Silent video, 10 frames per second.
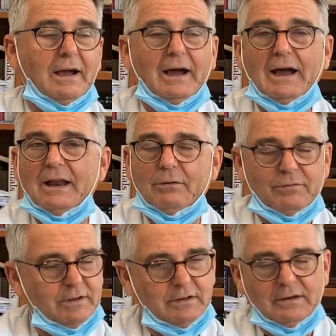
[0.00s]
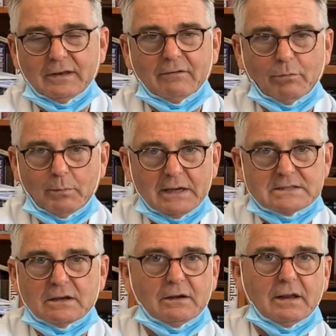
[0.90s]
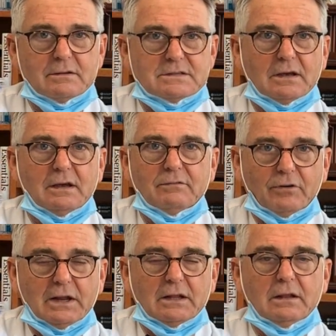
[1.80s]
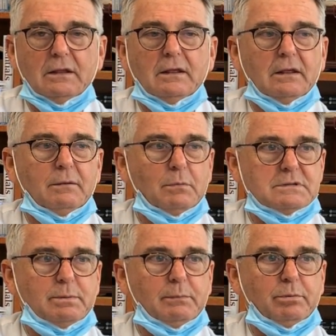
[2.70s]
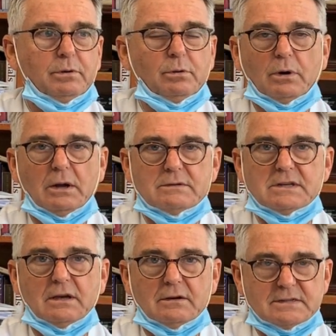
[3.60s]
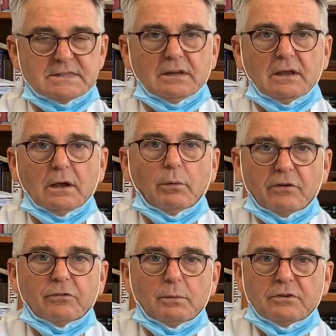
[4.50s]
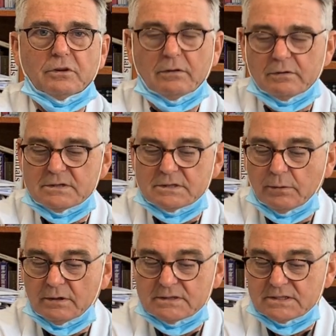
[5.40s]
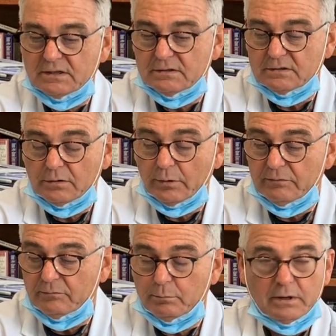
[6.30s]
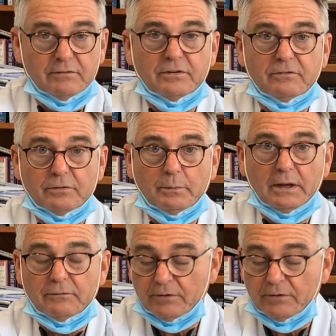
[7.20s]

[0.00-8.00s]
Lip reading: I don't think you need to have a mask on outside, frankly. Most people who are outside are staying away from each other, so I don't see great benefit from that.